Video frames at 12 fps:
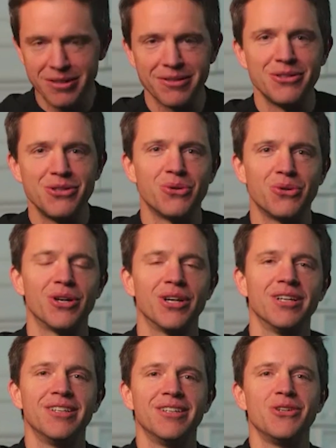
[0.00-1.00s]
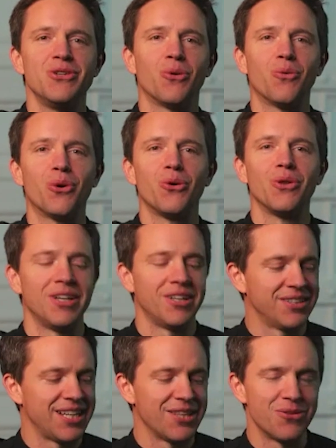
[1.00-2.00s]
your role
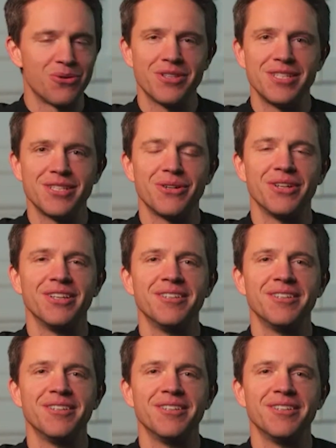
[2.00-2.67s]
at Northeastern?